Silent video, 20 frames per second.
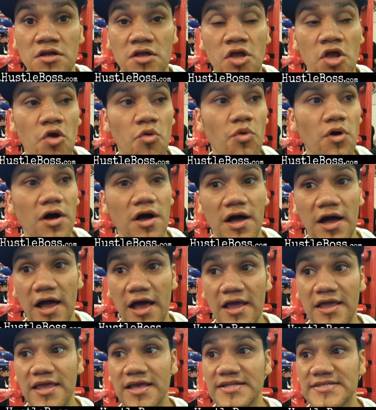Well,
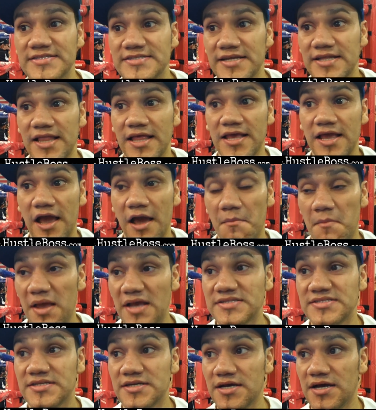I can see, like, I'm
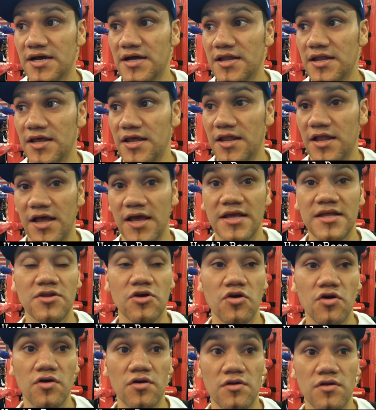Mexican, and I
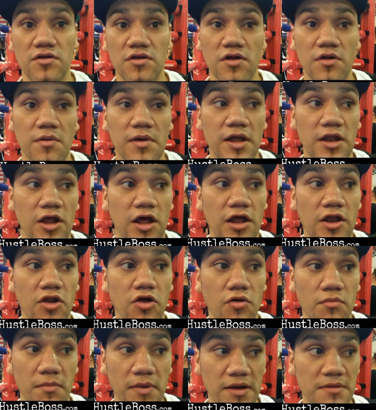know, and I
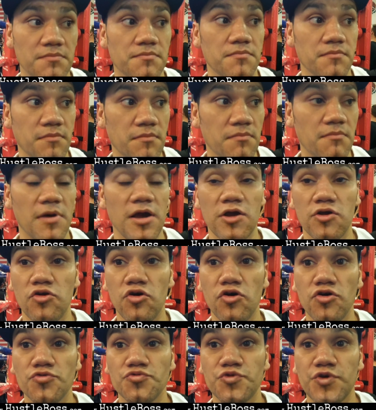love my
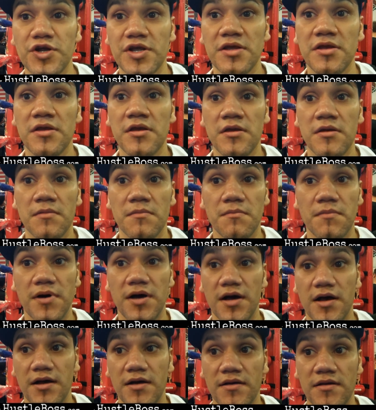country,
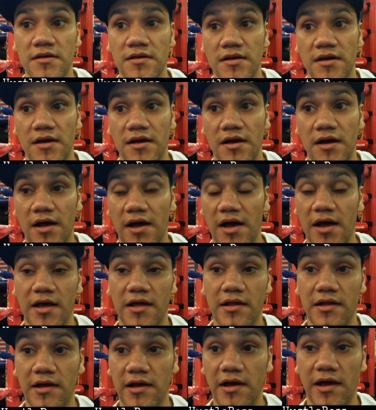but
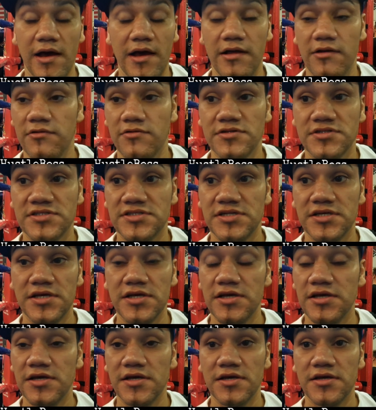I don't
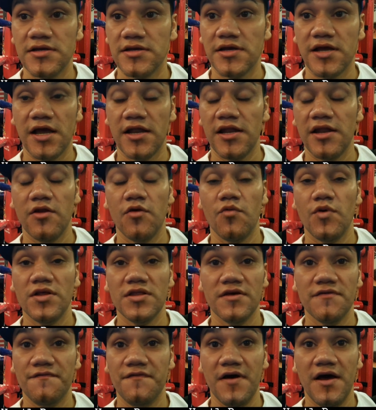see Canelo
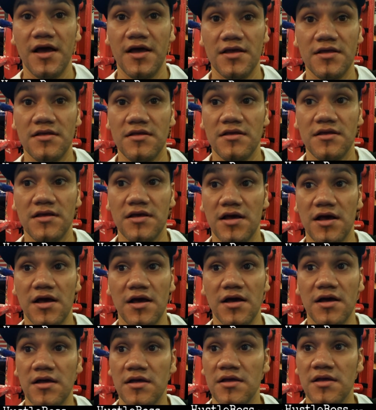win the fight.
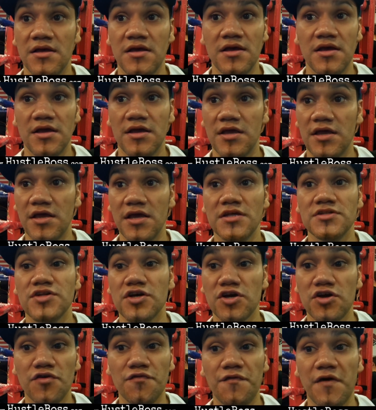Yeah, he's
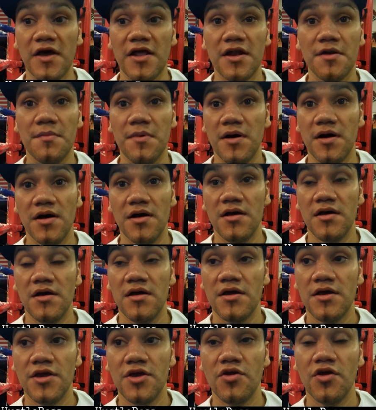a good fighter,
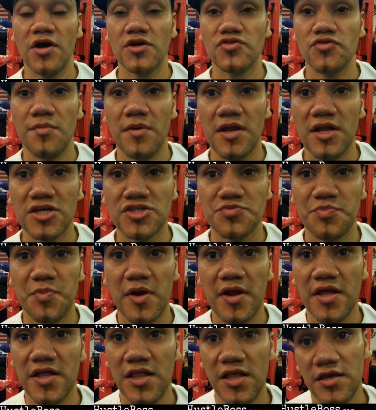but he don't have too many
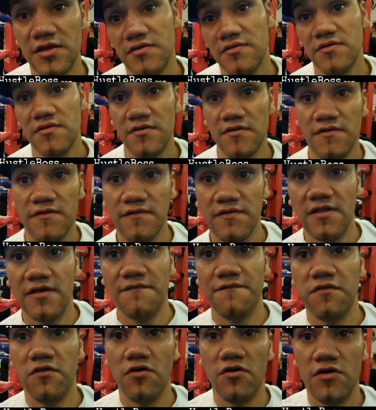experience
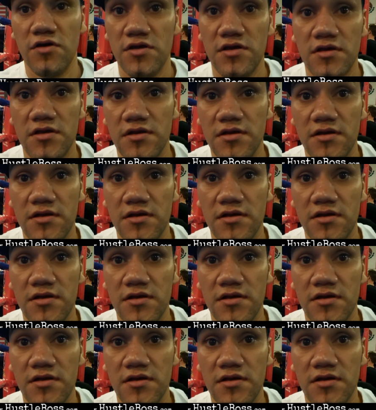like Floyd.